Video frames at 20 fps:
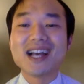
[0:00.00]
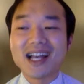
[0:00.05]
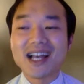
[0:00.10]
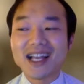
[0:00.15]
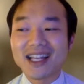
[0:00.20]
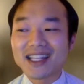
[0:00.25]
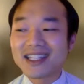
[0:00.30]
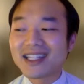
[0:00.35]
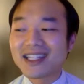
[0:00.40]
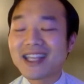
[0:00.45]

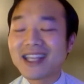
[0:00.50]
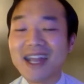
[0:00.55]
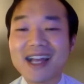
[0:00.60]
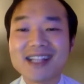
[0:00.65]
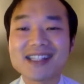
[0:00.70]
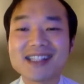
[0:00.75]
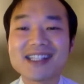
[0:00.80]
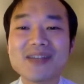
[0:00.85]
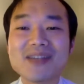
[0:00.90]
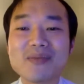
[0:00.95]

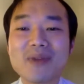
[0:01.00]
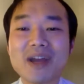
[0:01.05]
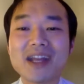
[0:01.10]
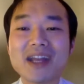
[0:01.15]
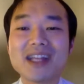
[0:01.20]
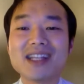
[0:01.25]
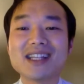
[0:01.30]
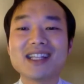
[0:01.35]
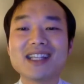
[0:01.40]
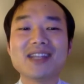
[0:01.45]
yes, he
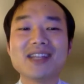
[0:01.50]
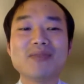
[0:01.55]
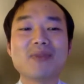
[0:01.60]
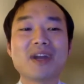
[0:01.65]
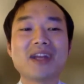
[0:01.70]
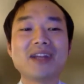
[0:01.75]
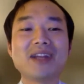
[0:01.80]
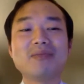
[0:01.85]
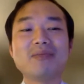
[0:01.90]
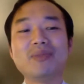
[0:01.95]

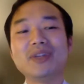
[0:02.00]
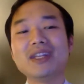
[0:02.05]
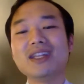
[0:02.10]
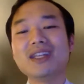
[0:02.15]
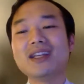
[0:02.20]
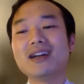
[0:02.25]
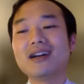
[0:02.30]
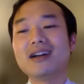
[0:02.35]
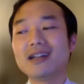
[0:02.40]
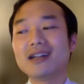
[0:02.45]
might be
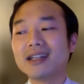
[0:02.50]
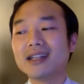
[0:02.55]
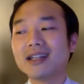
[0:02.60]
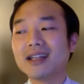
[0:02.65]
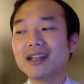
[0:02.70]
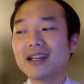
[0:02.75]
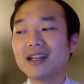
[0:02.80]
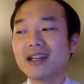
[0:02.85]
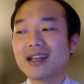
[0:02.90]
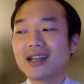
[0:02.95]
on
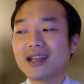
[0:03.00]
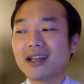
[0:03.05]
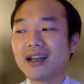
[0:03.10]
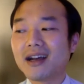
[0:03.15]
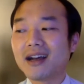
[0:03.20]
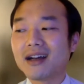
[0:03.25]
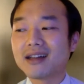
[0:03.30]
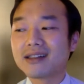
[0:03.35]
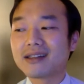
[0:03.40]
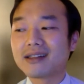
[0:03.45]

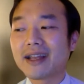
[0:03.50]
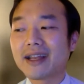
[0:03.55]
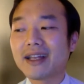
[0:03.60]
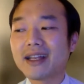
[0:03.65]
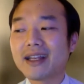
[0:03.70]
signing